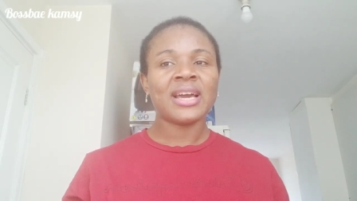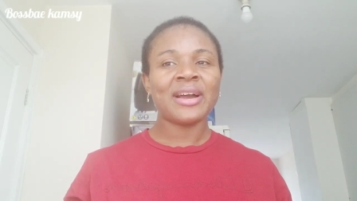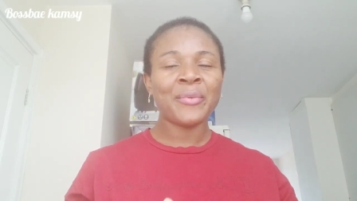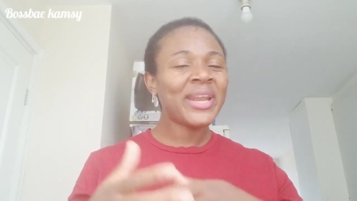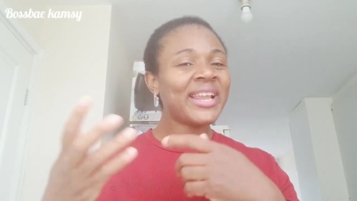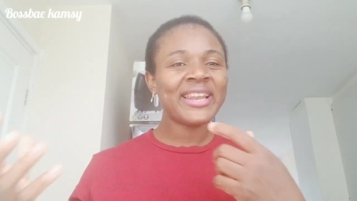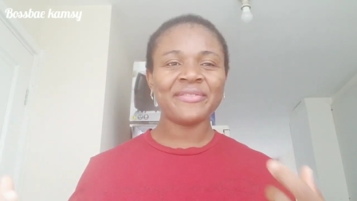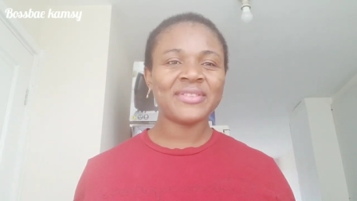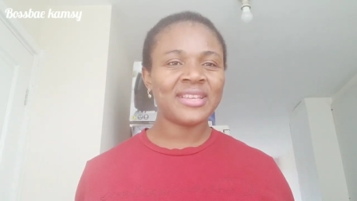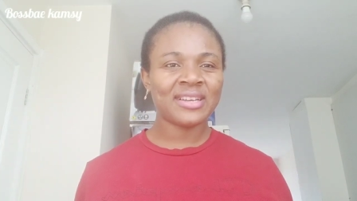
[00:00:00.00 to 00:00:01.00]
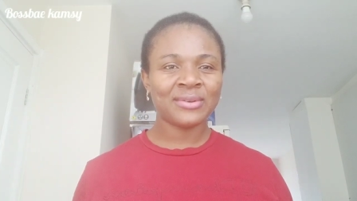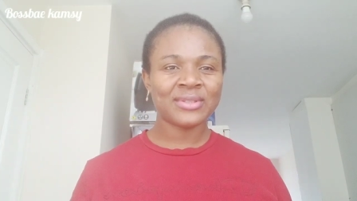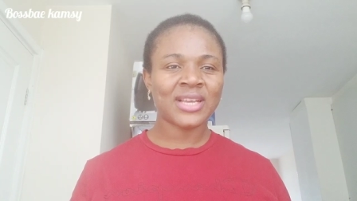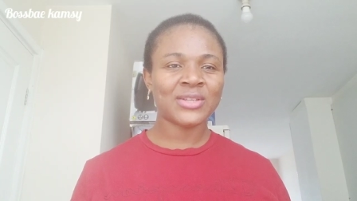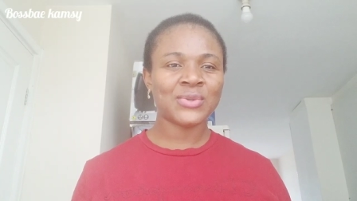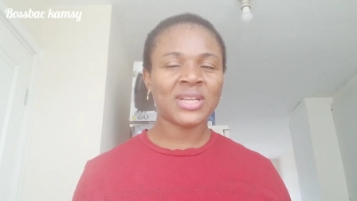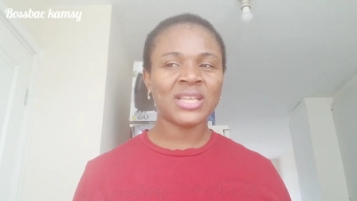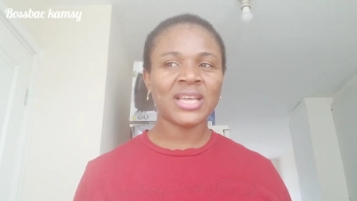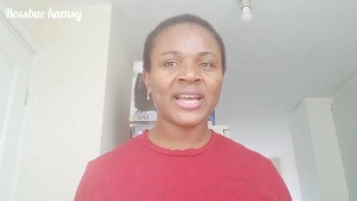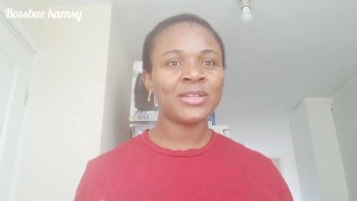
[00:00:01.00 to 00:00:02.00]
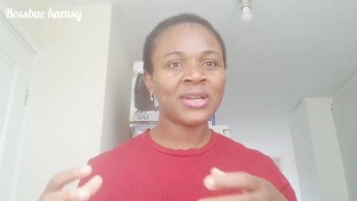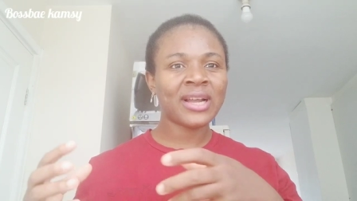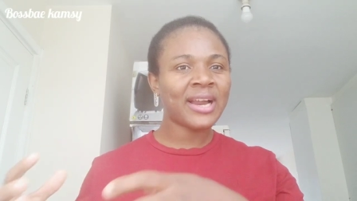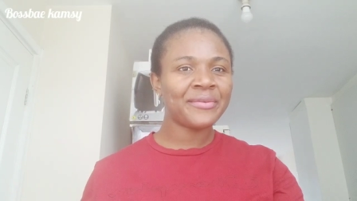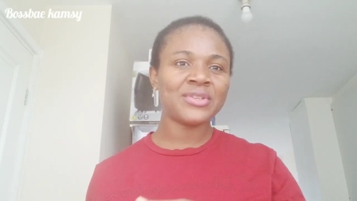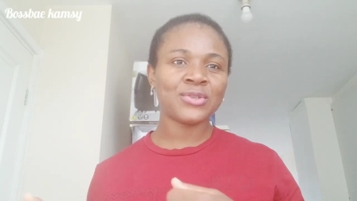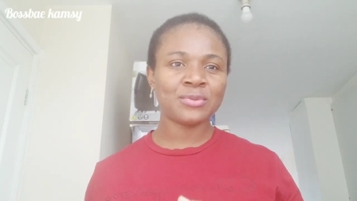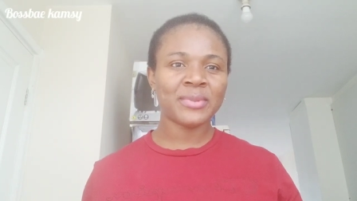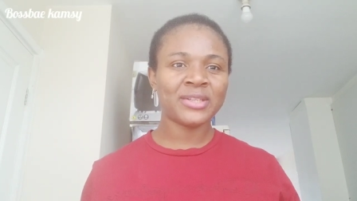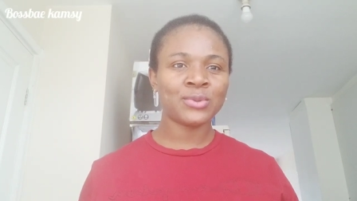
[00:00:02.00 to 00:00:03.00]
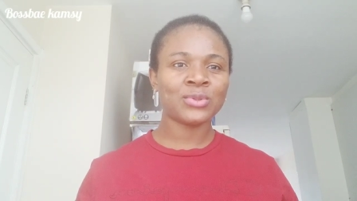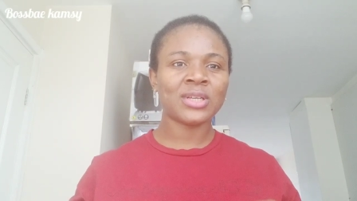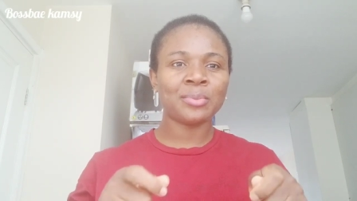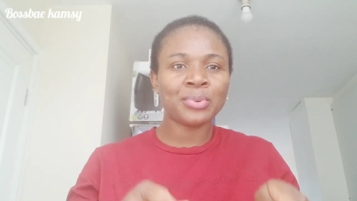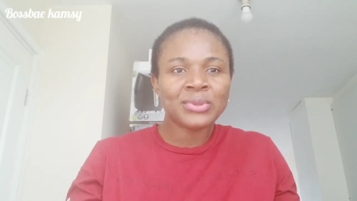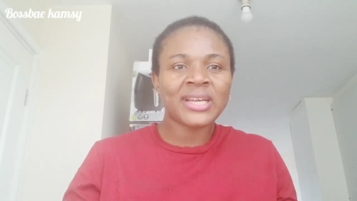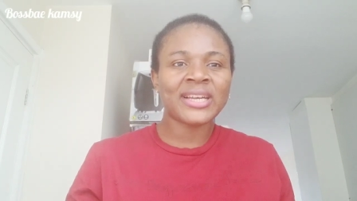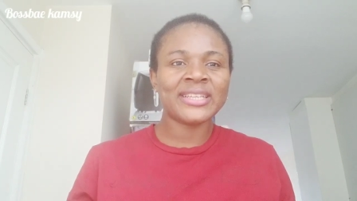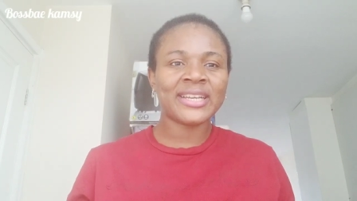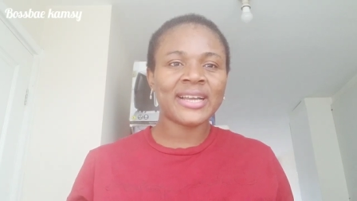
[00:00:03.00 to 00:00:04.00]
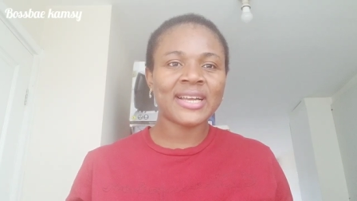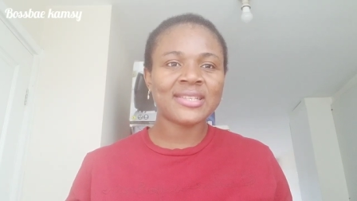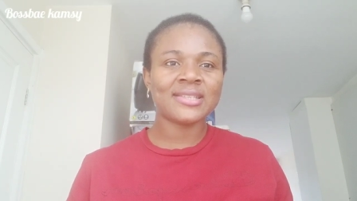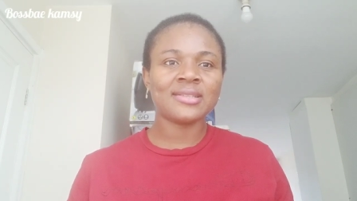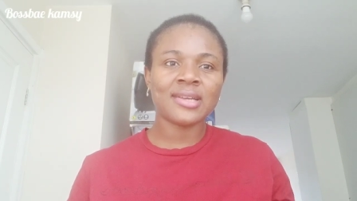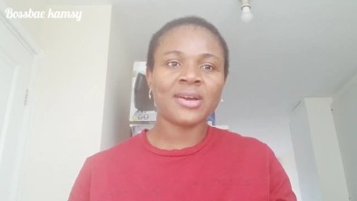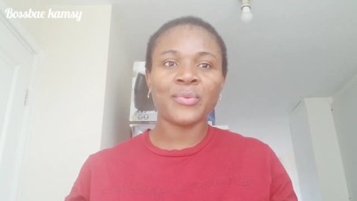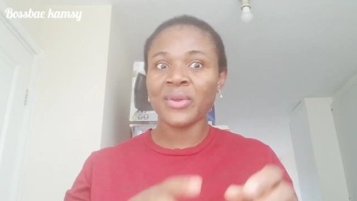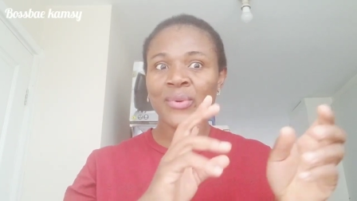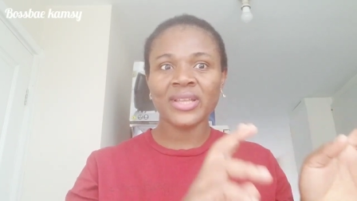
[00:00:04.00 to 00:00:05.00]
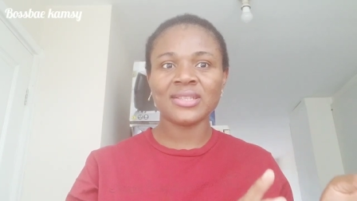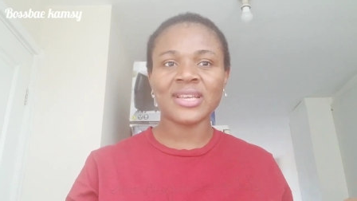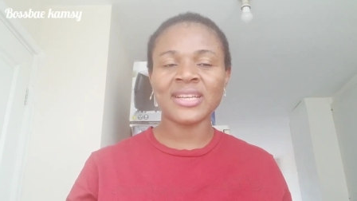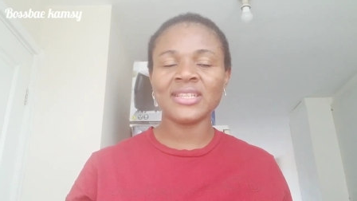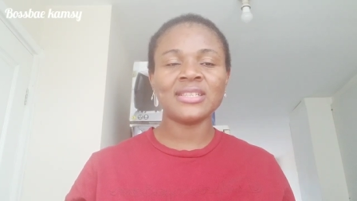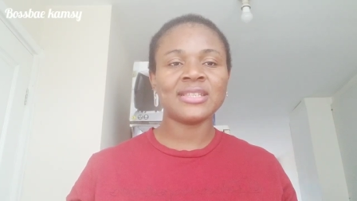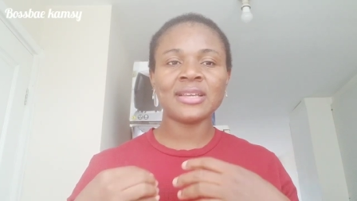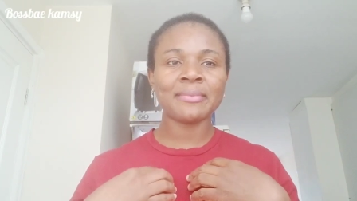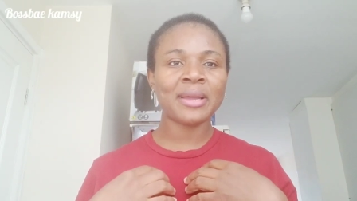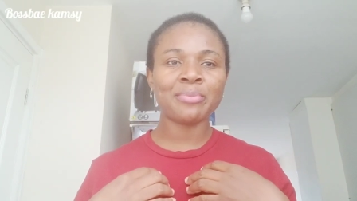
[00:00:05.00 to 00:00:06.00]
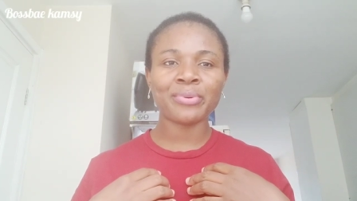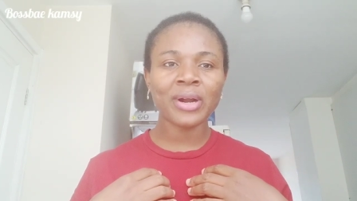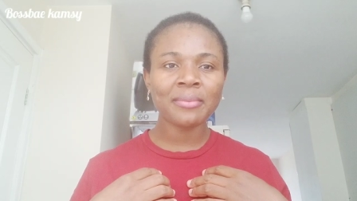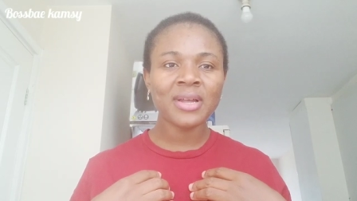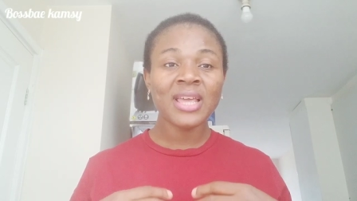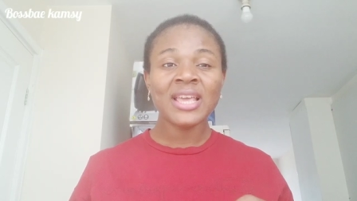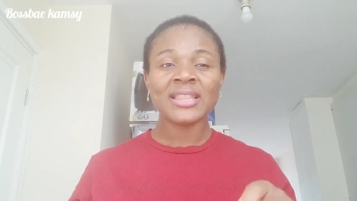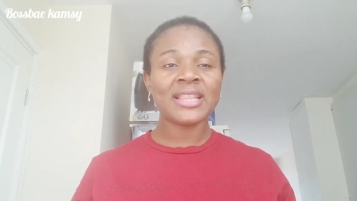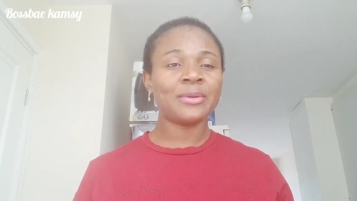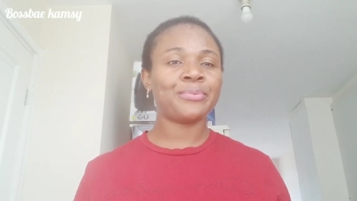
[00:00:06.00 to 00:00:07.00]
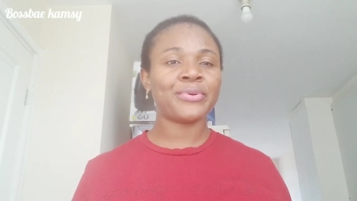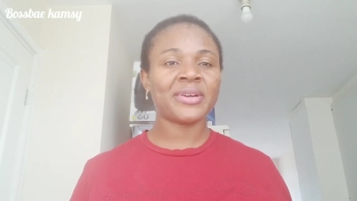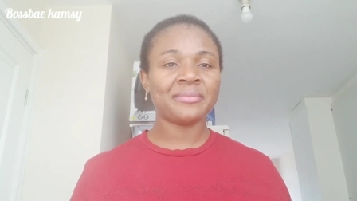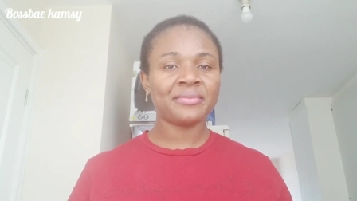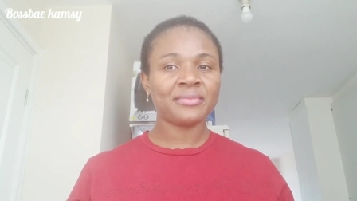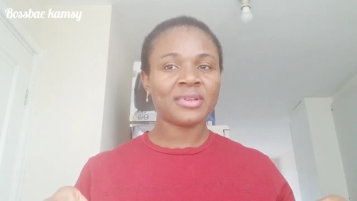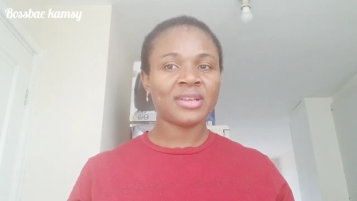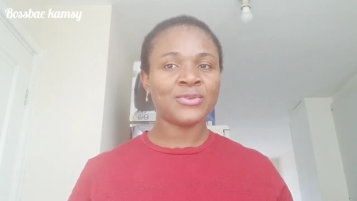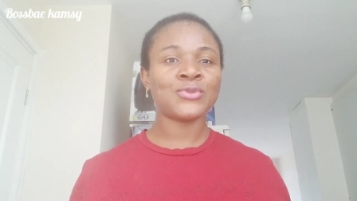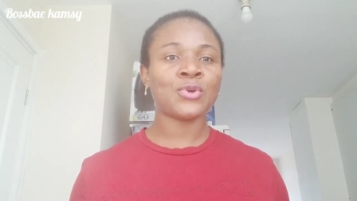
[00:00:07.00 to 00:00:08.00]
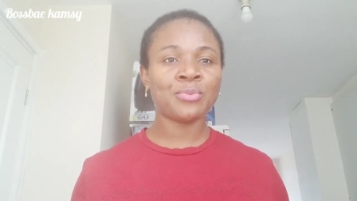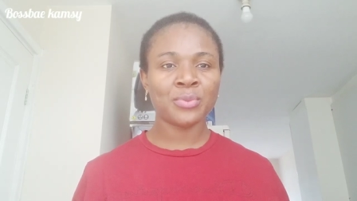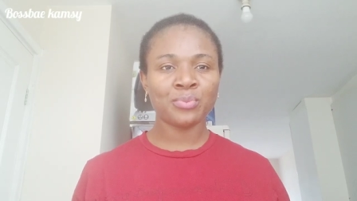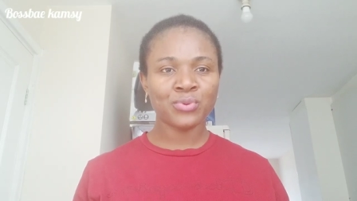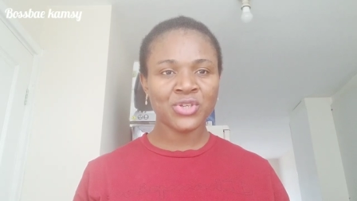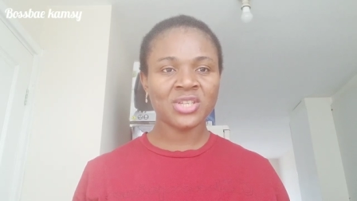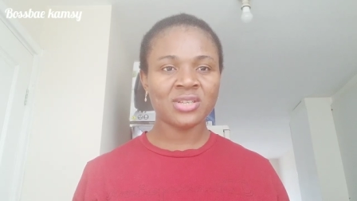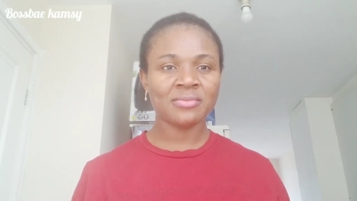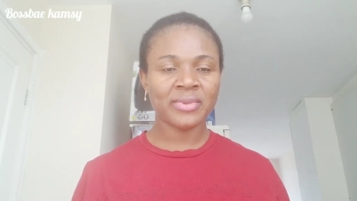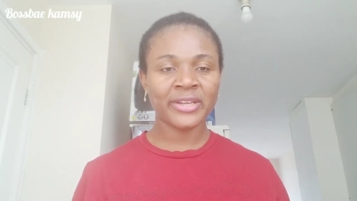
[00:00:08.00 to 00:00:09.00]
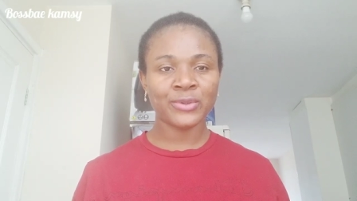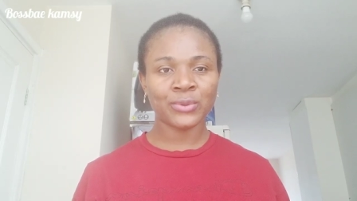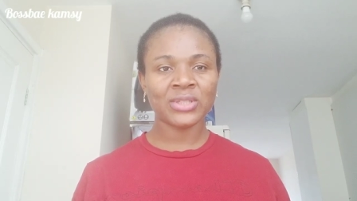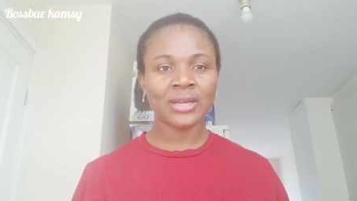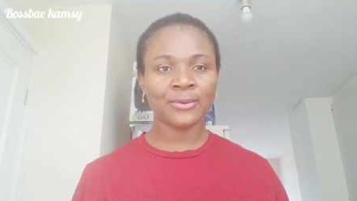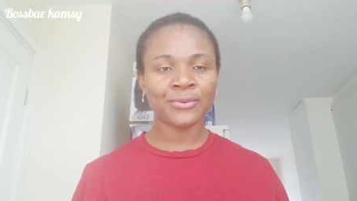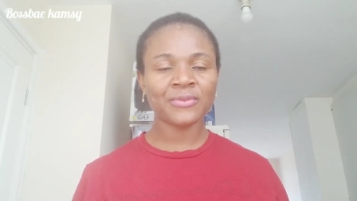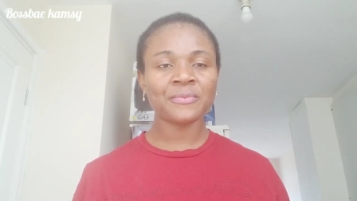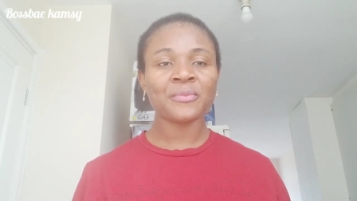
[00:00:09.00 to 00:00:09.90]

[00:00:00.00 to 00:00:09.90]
When I left the house, actually, I carried just my daughter, put her in the car seat, and we went. I didn't take my pram. That pram you saw me pushing my daughter on,